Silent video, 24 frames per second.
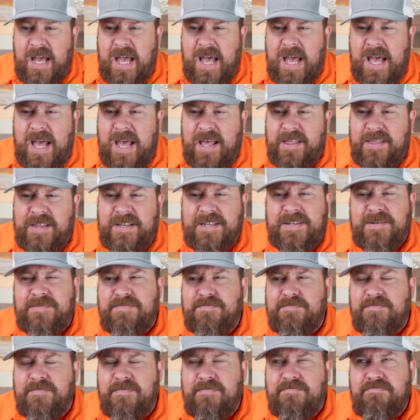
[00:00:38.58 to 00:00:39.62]
Uh, this
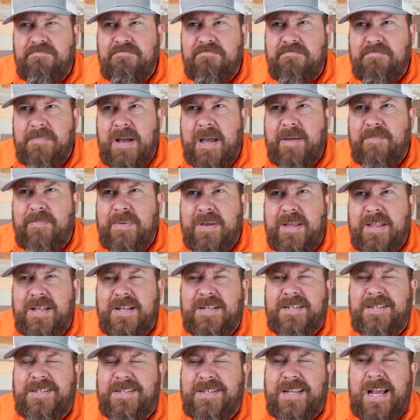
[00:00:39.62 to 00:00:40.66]
might be
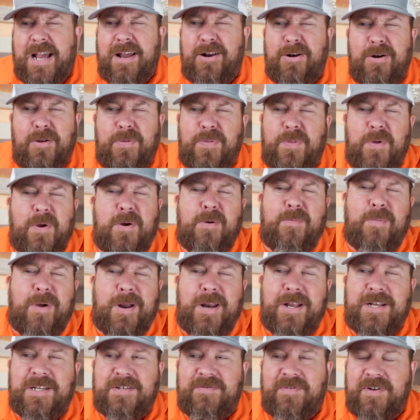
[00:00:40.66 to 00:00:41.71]
the second or third
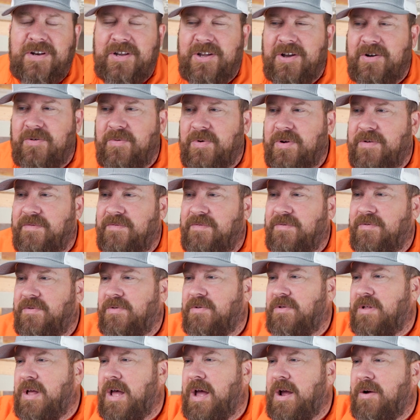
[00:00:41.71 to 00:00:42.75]
Bunnings video we've
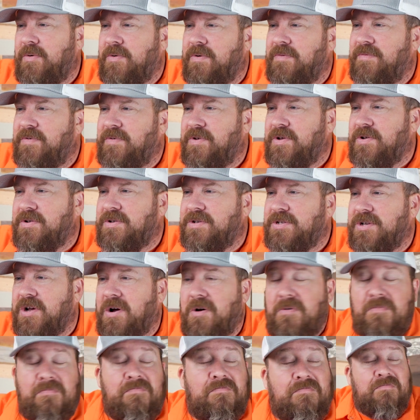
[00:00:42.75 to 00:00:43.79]
uh, reviewed,
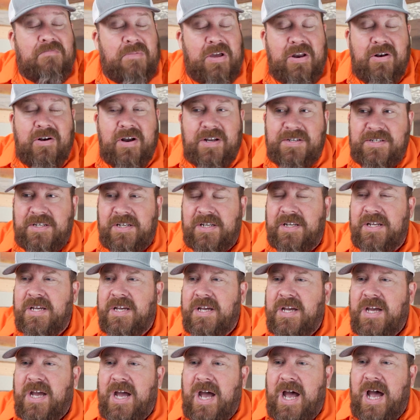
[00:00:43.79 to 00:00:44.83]
so interesting.
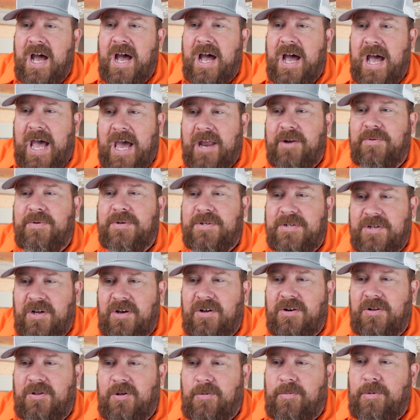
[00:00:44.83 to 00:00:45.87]
Uh, how to
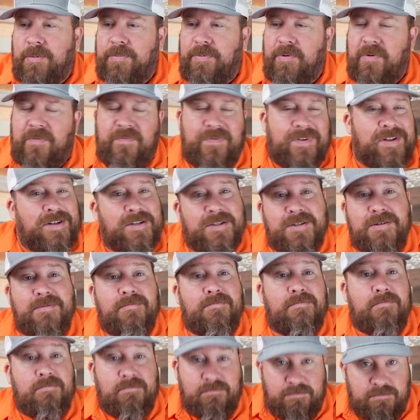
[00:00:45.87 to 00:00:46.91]
install an aluminum pool fence.
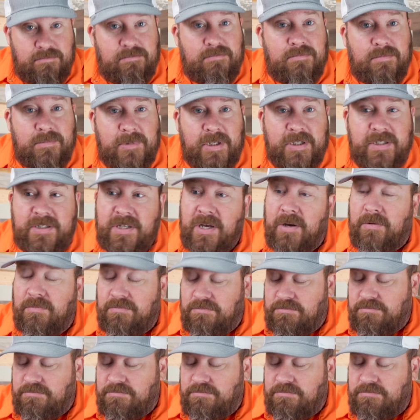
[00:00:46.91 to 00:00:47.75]
Let's go.